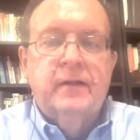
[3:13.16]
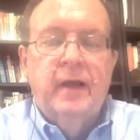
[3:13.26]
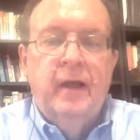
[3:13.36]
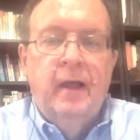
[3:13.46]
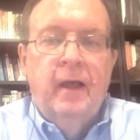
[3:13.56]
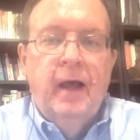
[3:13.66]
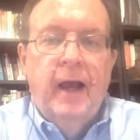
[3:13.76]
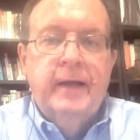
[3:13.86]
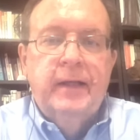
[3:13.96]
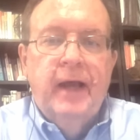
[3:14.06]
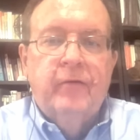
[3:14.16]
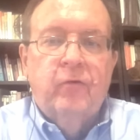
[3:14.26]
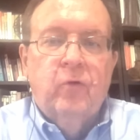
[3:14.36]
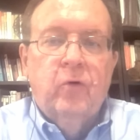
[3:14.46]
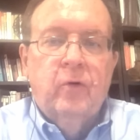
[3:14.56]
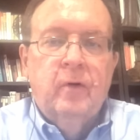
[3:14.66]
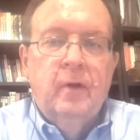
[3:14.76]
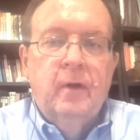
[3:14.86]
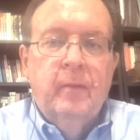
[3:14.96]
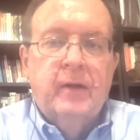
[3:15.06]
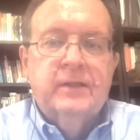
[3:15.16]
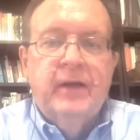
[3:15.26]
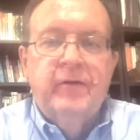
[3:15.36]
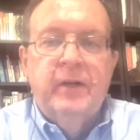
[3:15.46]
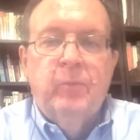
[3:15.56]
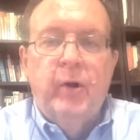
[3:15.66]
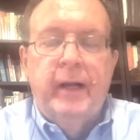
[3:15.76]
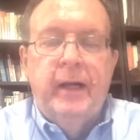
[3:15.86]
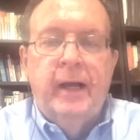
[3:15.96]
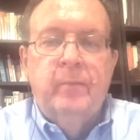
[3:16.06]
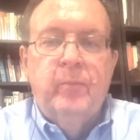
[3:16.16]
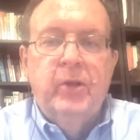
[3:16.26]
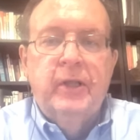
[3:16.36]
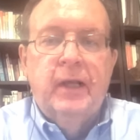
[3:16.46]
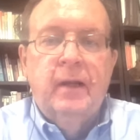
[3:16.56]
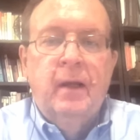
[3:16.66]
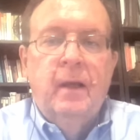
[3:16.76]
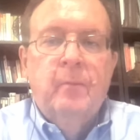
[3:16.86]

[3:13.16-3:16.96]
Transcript: of the IDF were about 17.9 billion.